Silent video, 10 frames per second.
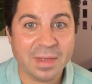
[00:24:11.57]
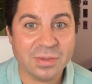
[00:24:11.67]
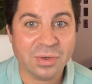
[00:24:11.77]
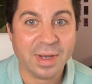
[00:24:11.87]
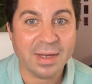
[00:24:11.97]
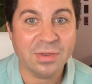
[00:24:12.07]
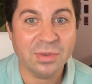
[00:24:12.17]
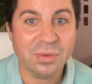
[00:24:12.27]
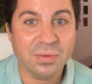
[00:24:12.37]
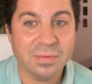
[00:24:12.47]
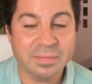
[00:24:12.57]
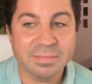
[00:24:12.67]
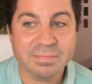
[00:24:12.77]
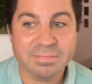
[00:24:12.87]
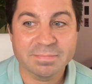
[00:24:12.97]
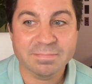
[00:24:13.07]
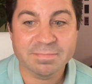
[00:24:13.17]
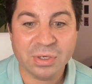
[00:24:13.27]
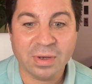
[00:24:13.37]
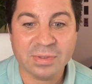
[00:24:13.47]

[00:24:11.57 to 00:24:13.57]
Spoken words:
And so how do I